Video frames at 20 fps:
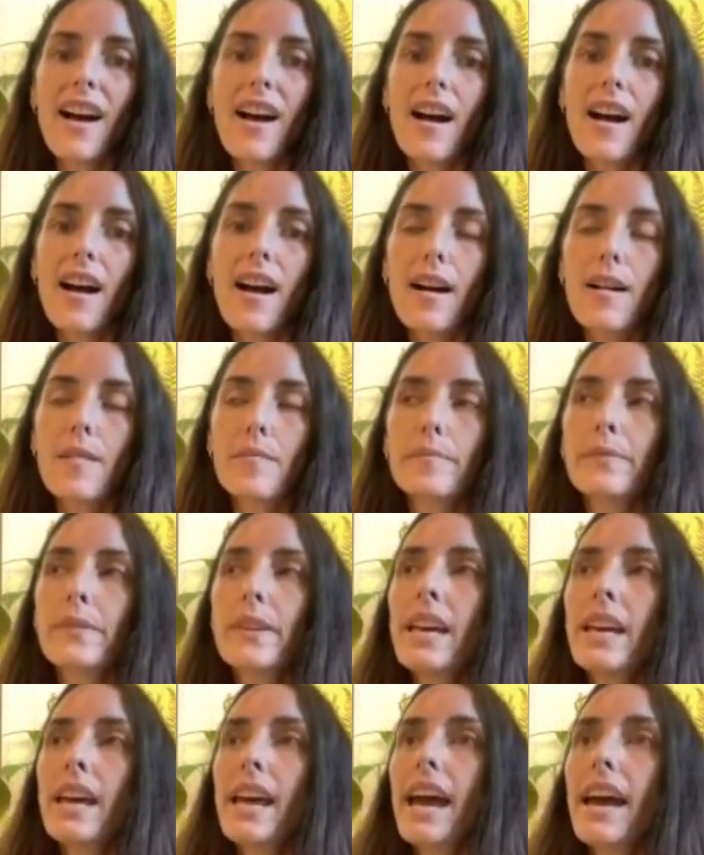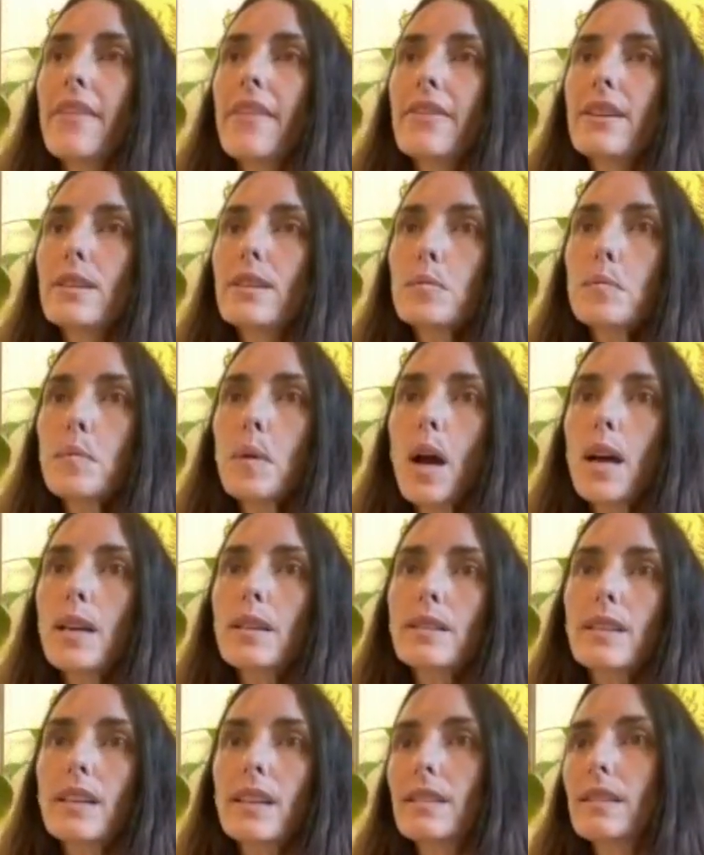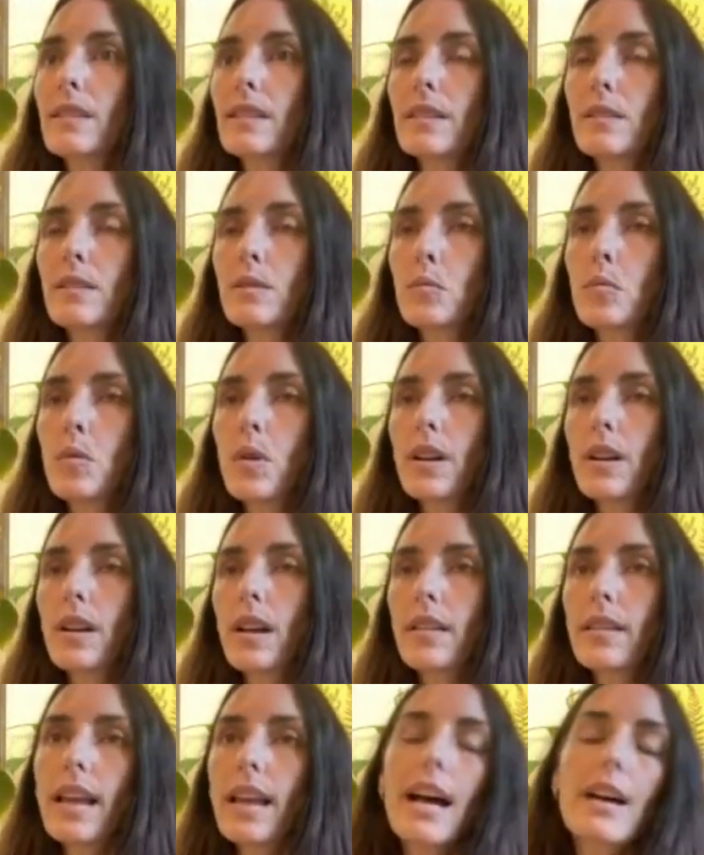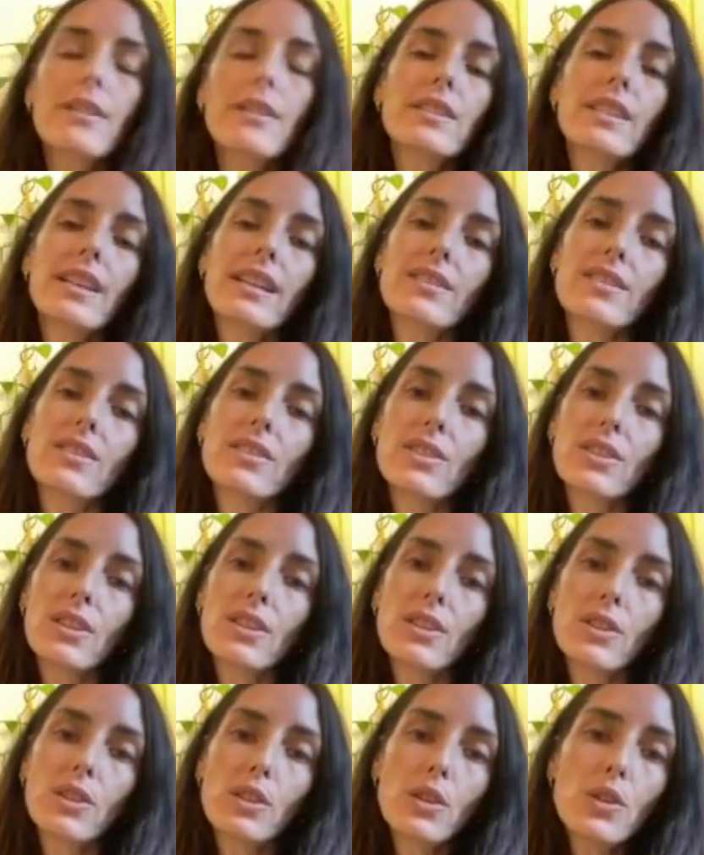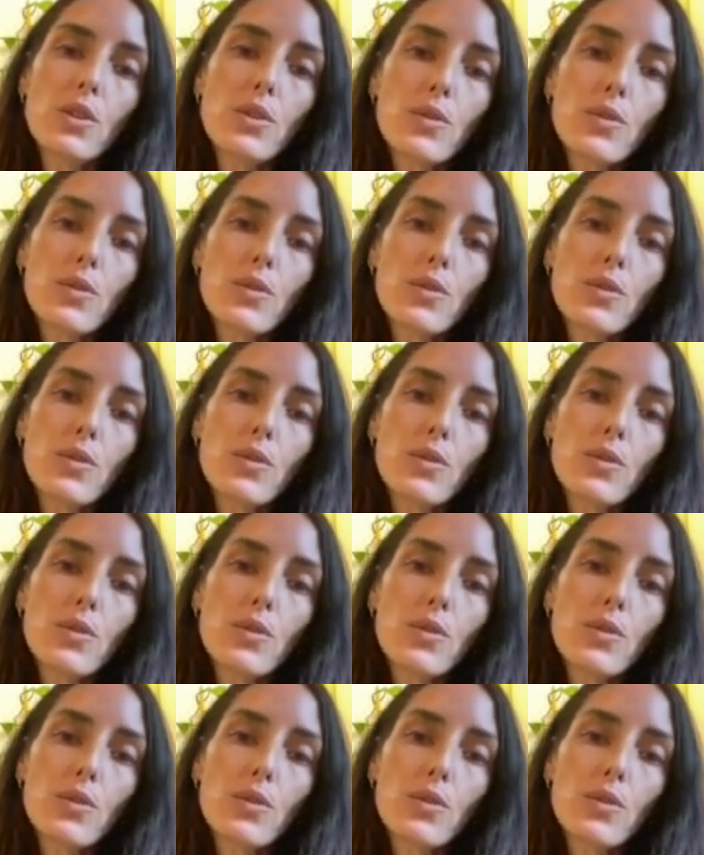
Um, and this process is what allows us to use.